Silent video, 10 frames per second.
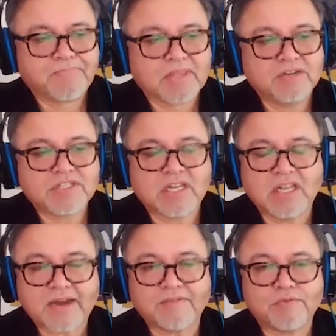There's a
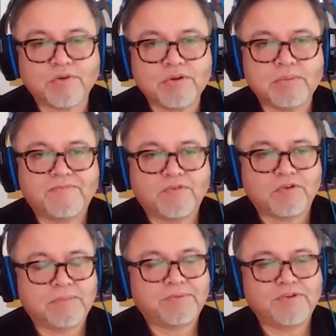lot of room
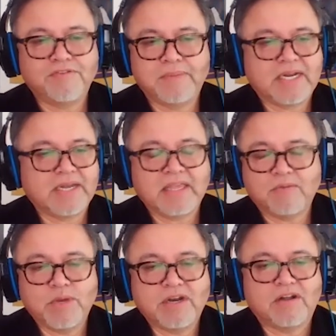for improvement. I
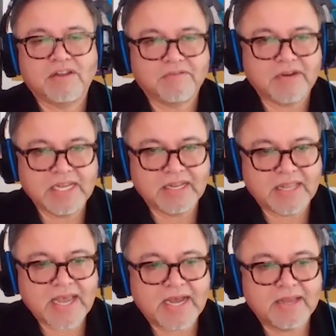think we'd all agree in
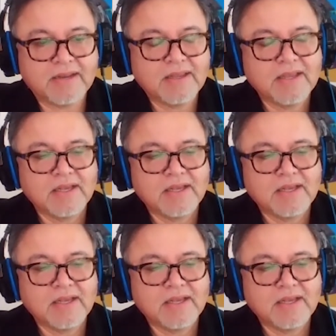that.